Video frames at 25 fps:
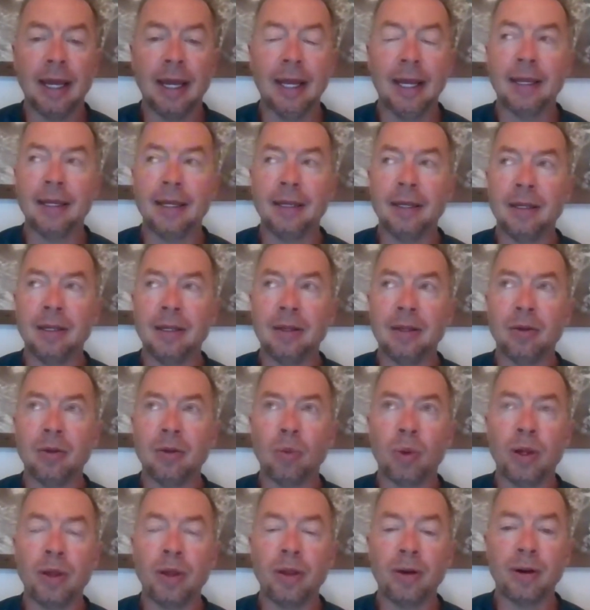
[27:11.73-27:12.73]
And
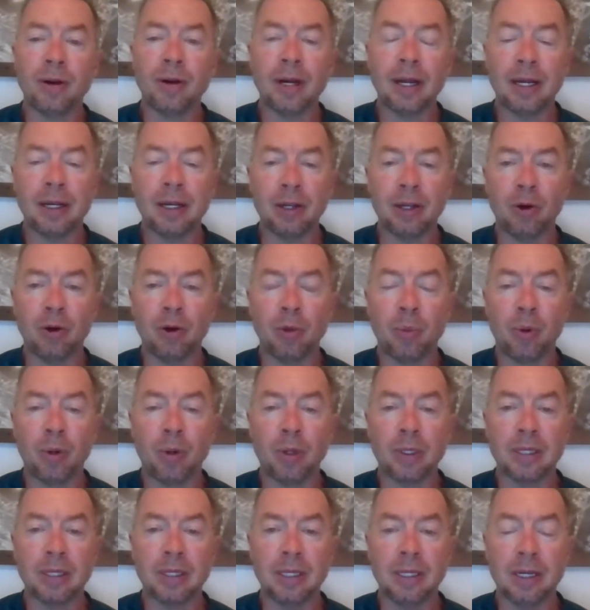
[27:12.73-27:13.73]
whether or not you
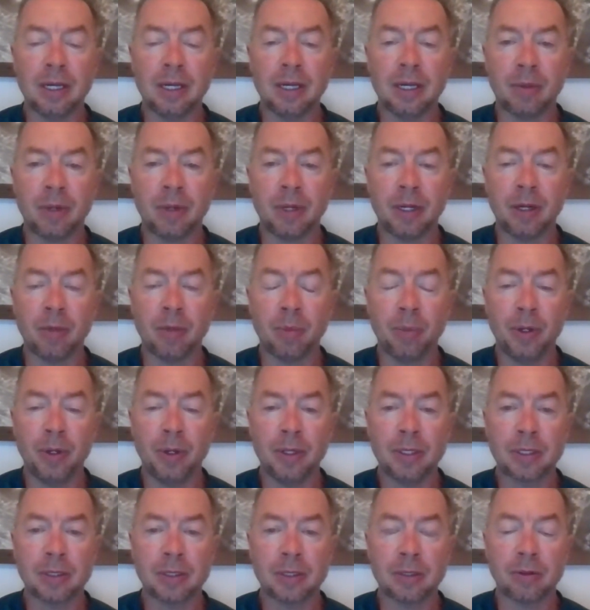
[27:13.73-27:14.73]
report the income on your
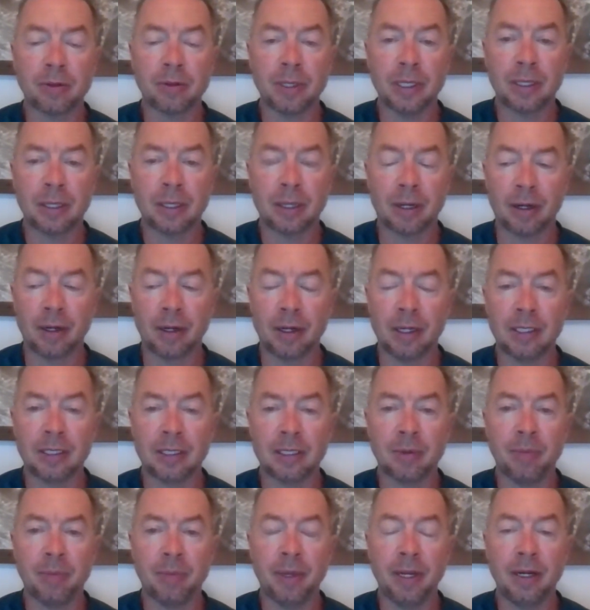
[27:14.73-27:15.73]
personal return
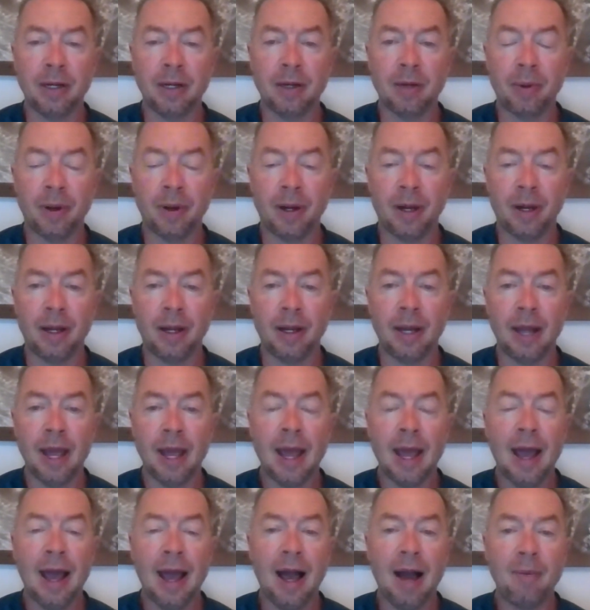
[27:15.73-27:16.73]
is dependent upon
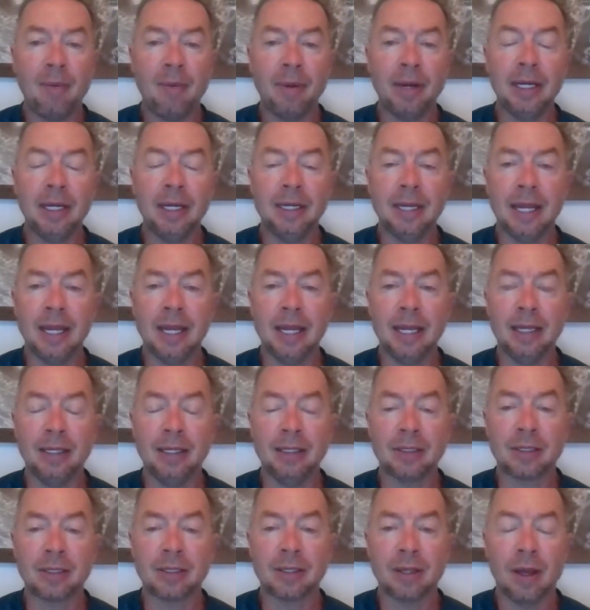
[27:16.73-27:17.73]
how many
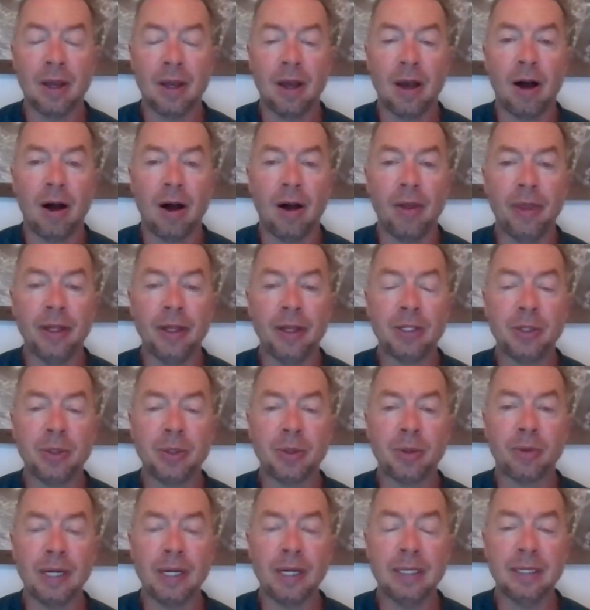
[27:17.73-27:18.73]
days that
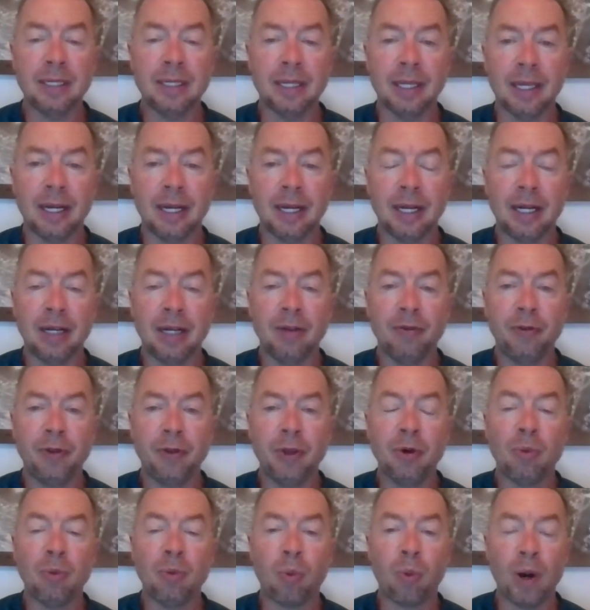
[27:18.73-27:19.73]
you are renting it. And if
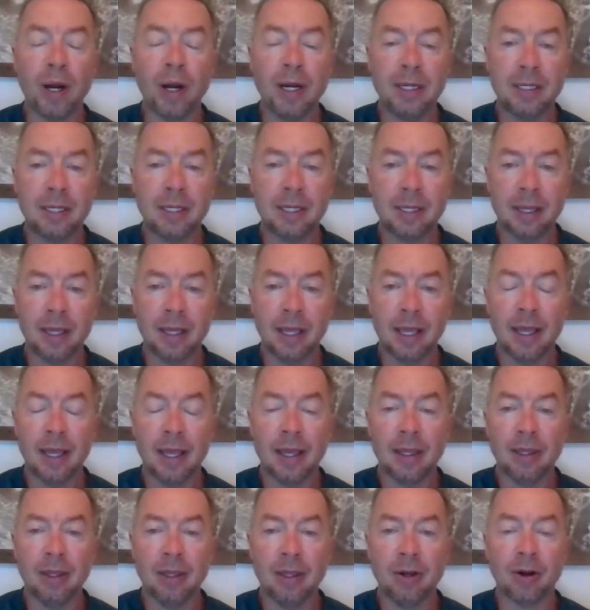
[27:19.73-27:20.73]
you rent
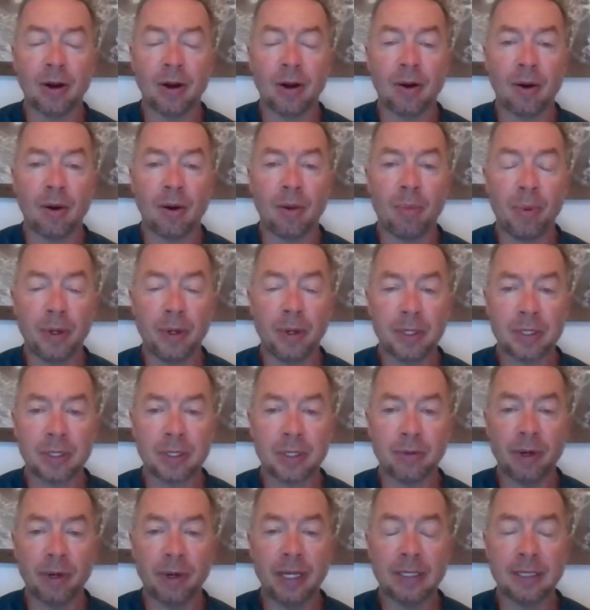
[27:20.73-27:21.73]
your
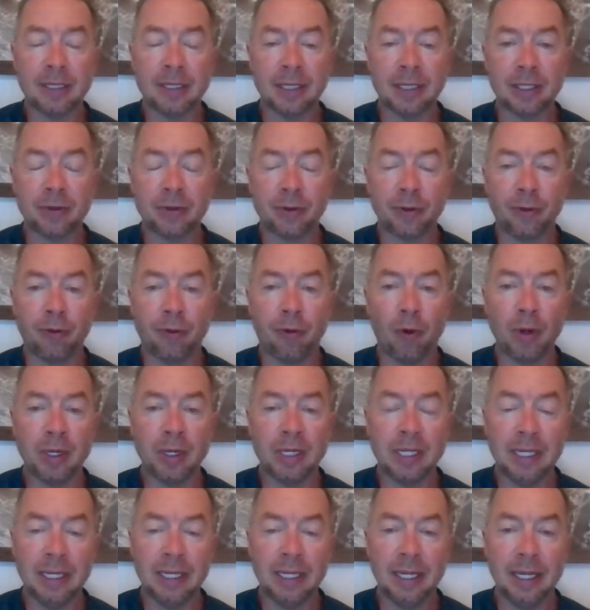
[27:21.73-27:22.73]
personal residence for
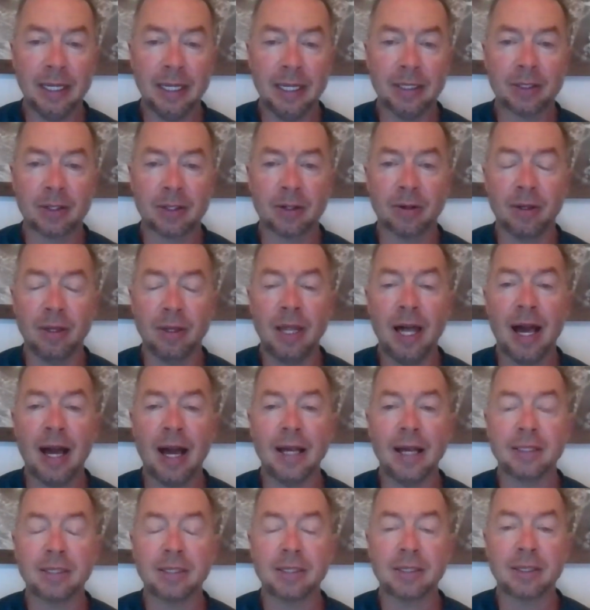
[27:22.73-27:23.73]
14 days or
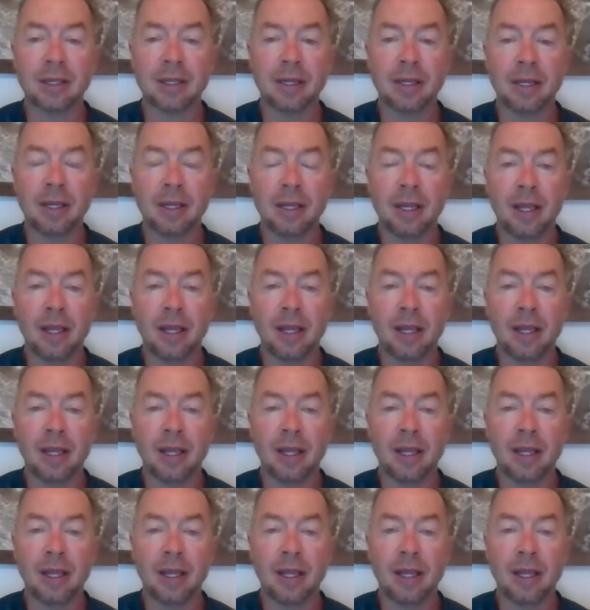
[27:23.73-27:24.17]
less,